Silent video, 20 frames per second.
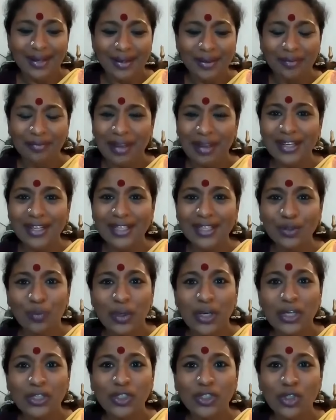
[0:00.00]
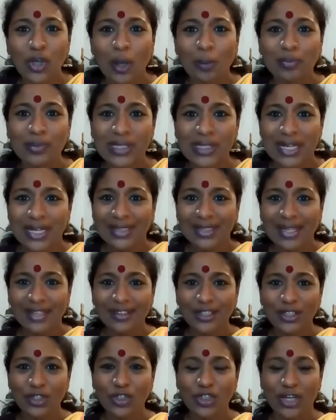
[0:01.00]
various workshops
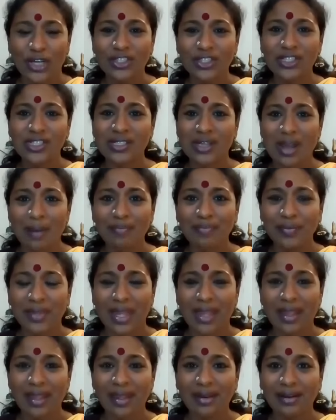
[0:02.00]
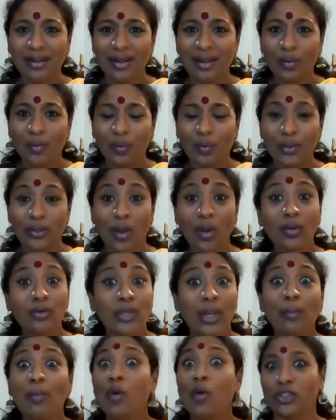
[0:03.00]
that the judges come there
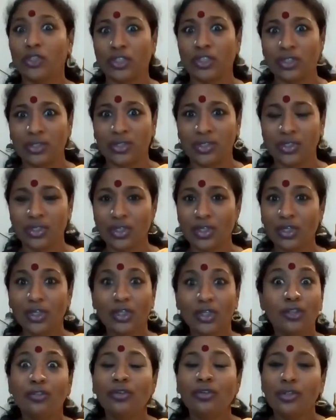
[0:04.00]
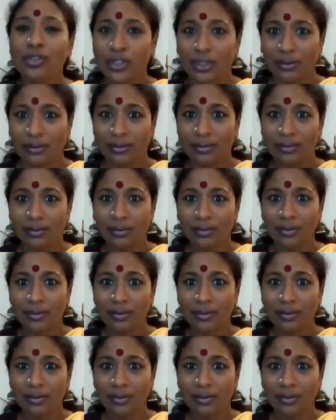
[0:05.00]
without emotions, neutral.